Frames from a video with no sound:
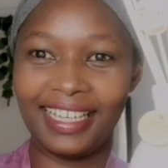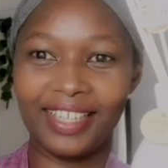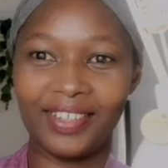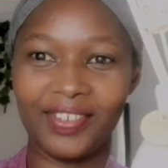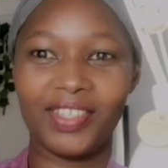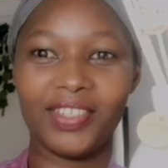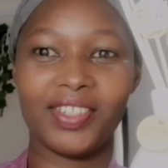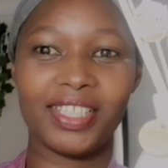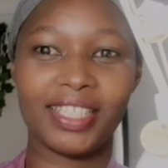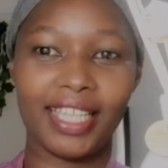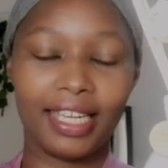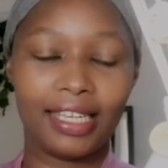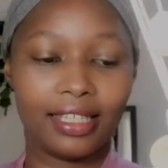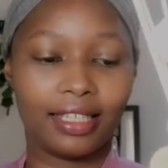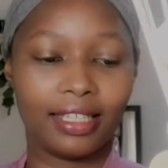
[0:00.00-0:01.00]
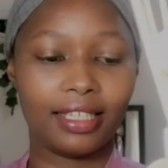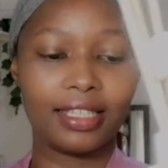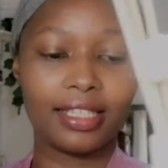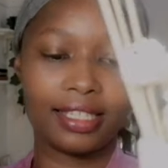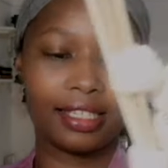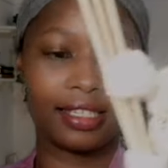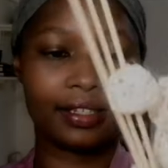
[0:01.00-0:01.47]
Like when you're styling
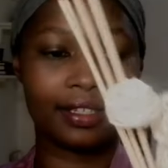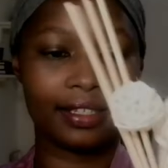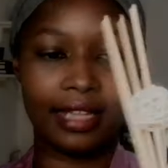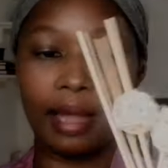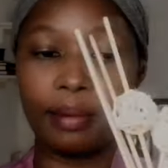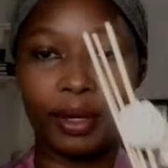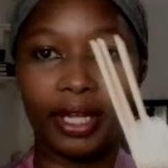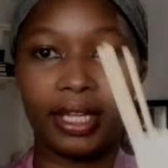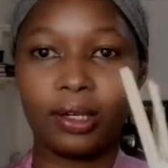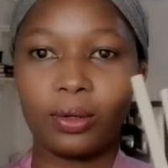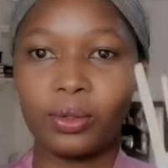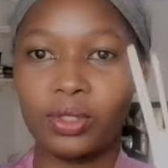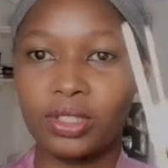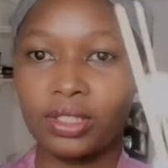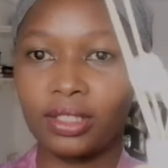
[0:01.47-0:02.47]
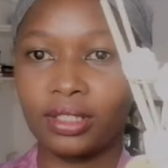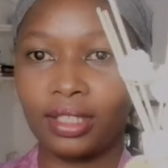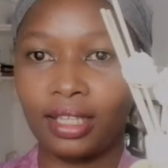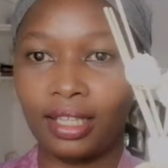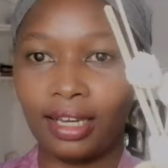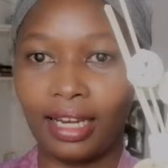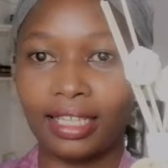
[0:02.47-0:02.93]
it somewhere, it looks
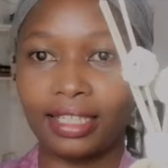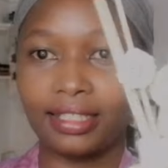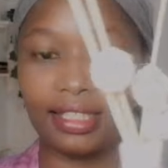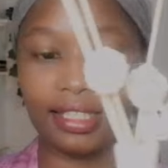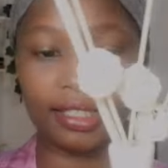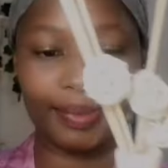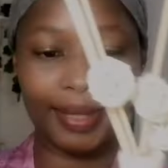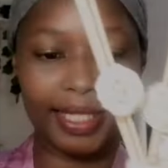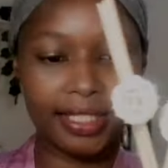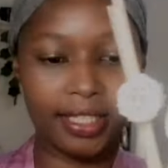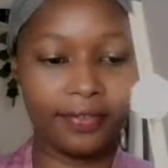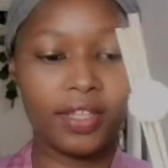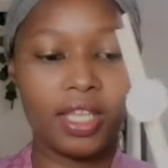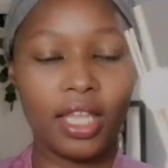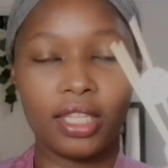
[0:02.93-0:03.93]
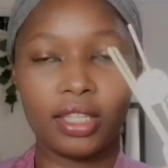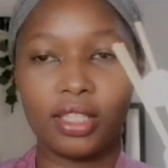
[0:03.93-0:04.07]
like it's expensive.